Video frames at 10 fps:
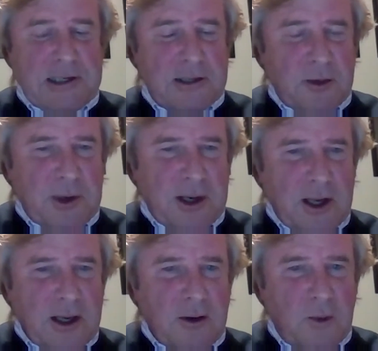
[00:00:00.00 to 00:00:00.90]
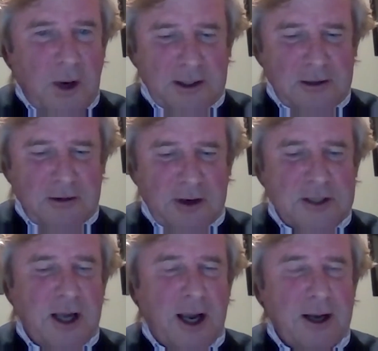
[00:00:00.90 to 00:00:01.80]
the beginning wonder
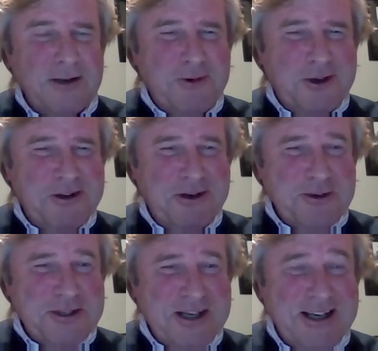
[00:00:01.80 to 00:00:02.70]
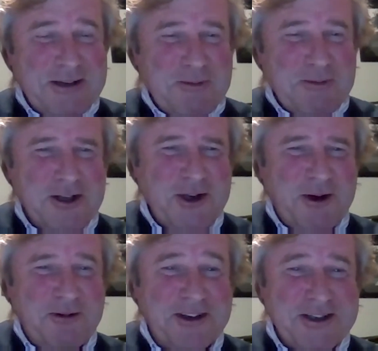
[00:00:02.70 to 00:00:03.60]
exactly what I was getting
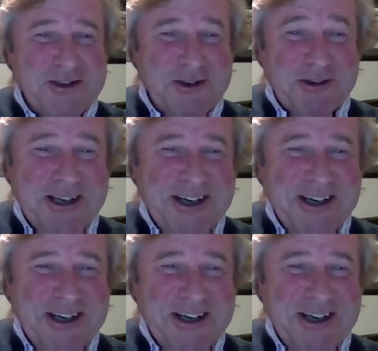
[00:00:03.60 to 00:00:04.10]
myself into.